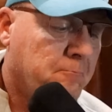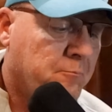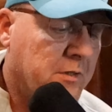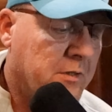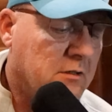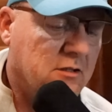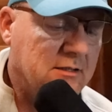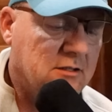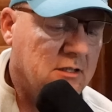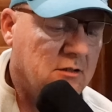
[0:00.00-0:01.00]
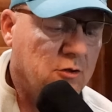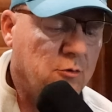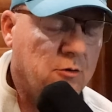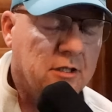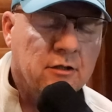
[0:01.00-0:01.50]
So that's it on
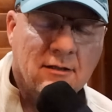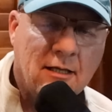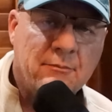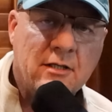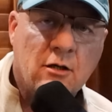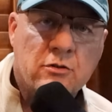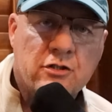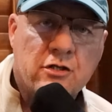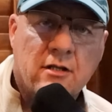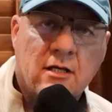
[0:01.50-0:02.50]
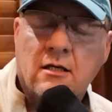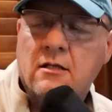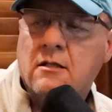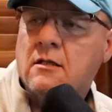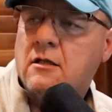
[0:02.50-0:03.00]
nuclear. Let me know what you think
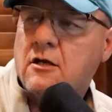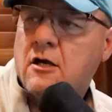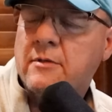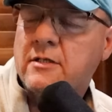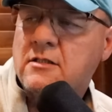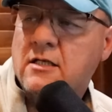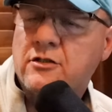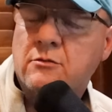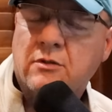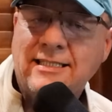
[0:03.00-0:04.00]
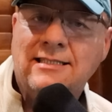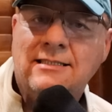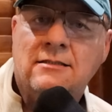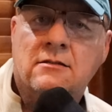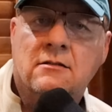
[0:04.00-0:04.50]
in the comments section.
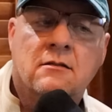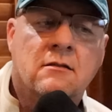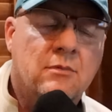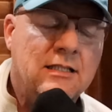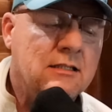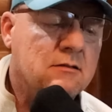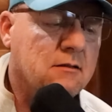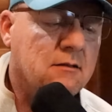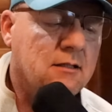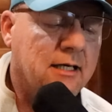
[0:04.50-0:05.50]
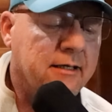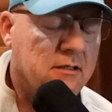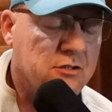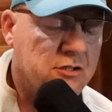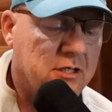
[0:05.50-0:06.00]
Please, please like and
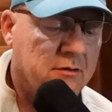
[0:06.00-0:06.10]
share.